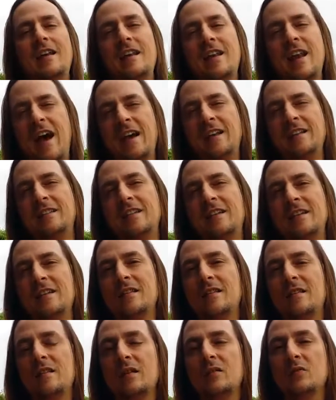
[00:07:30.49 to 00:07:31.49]

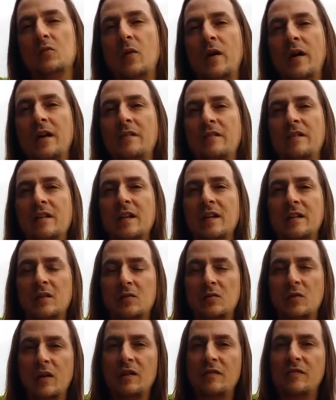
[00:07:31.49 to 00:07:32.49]
19th, the 20th, and the
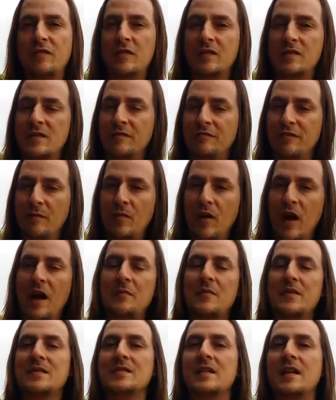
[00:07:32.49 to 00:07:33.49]
21st, if I'm
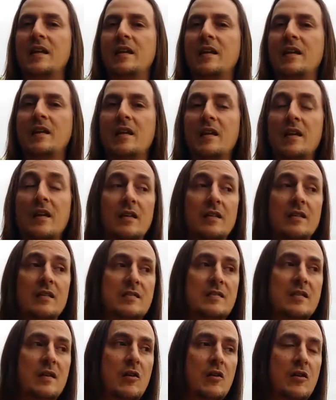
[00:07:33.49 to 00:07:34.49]
not mistaken,
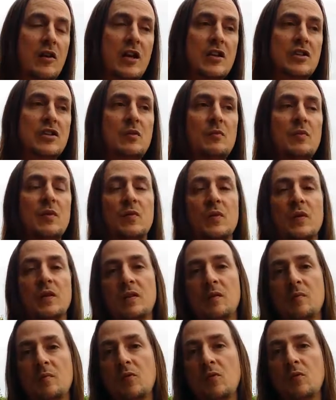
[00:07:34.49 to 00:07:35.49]
there's a connection between
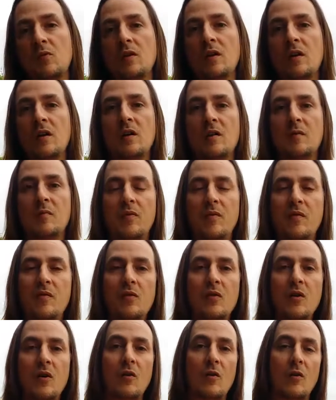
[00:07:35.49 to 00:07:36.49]
the moon,
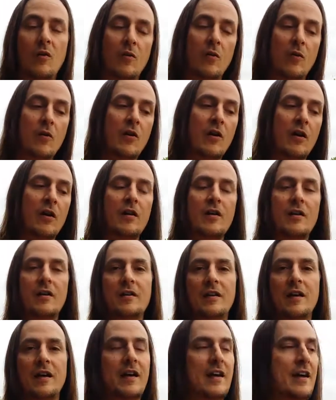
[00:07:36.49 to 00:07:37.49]
Pluto, or
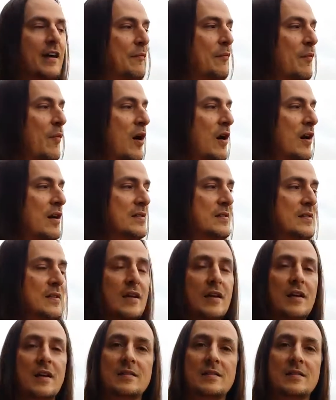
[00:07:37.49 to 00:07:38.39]
uh, Mars.